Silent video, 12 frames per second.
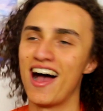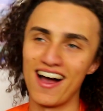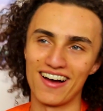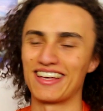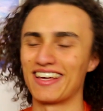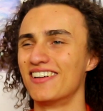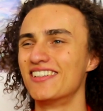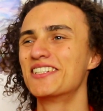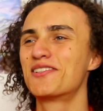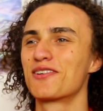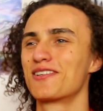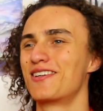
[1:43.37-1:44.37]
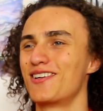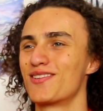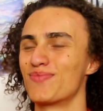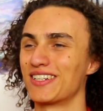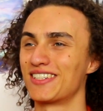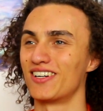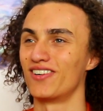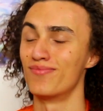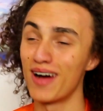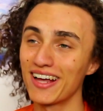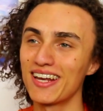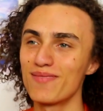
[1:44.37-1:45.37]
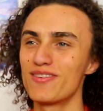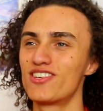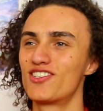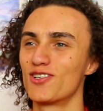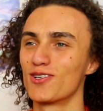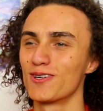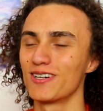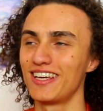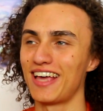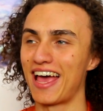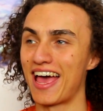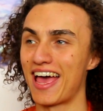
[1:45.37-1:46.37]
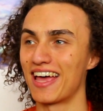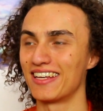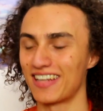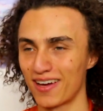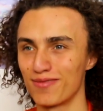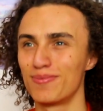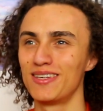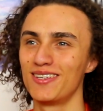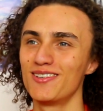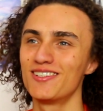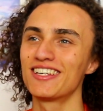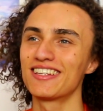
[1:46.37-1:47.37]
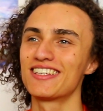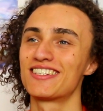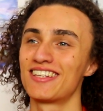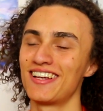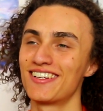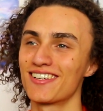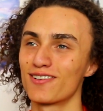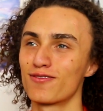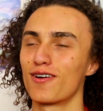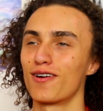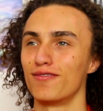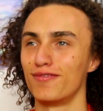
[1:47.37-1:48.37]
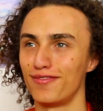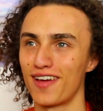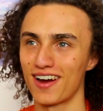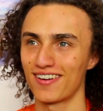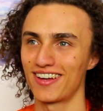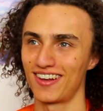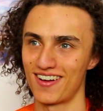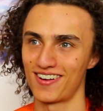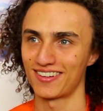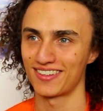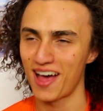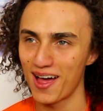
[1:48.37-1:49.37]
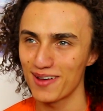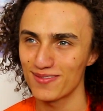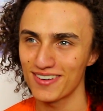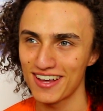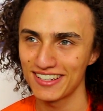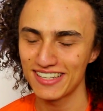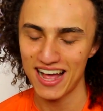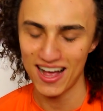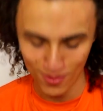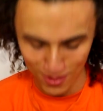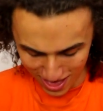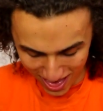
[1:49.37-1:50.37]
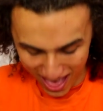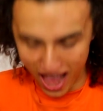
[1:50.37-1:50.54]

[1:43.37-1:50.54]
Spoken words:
Hi, I'll introduce myself. My name is Jordy and I've been using this t-shirt for a very long time right now.